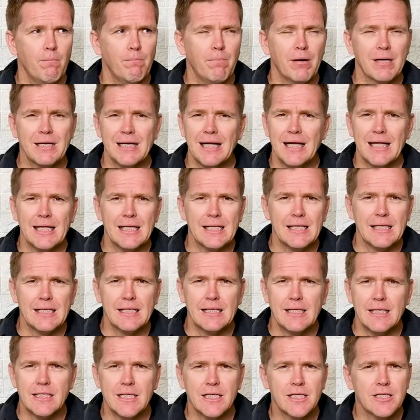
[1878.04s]
But
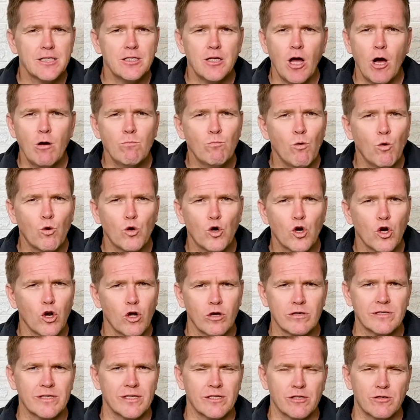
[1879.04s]
this is no more
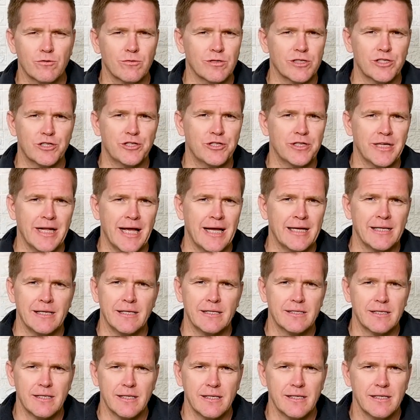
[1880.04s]
closet
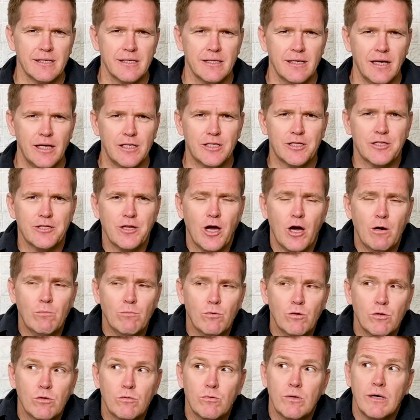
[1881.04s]
Christianity. It's no
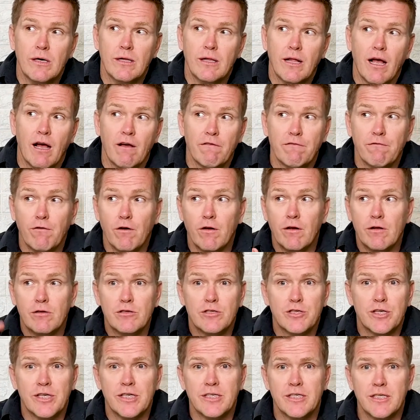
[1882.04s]
more, well, I follow
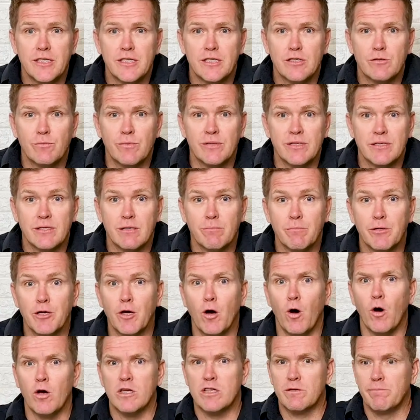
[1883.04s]
Jesus. When somebody
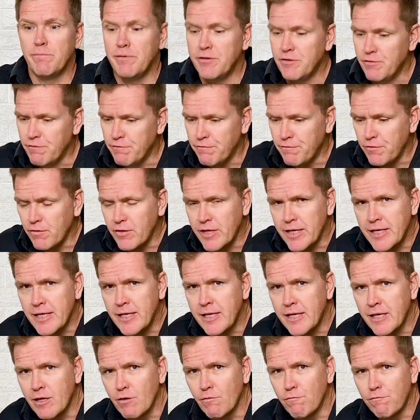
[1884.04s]
asks me to fill in a
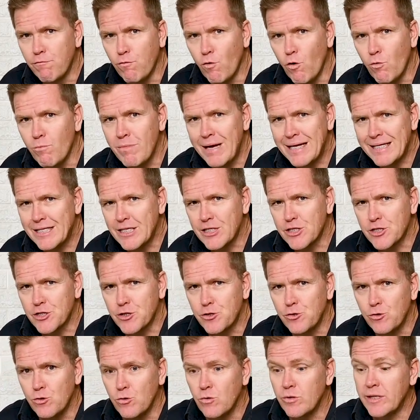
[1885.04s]
little form at
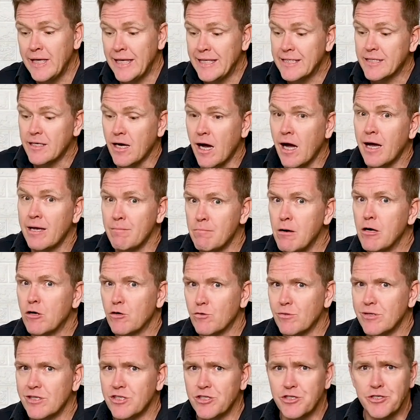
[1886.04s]
school, yes, I'm a
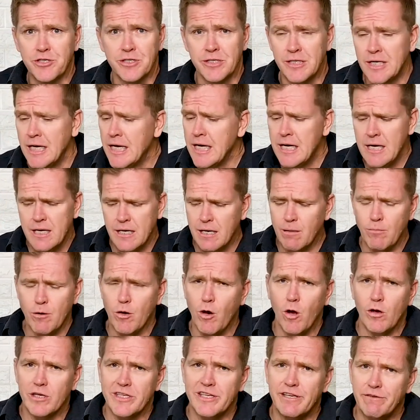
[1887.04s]
Christian. I'm
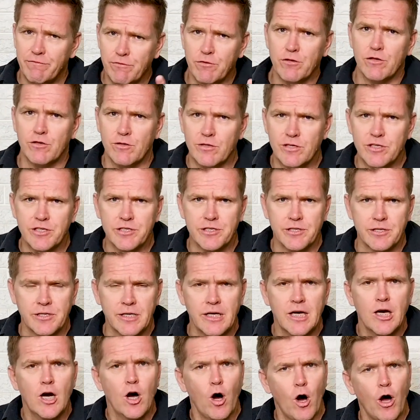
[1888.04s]
not asking if you're a Christian.
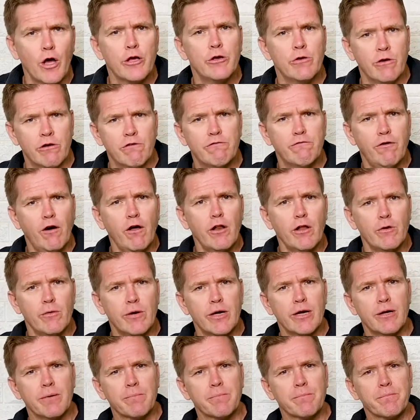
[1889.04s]
Are you a follower?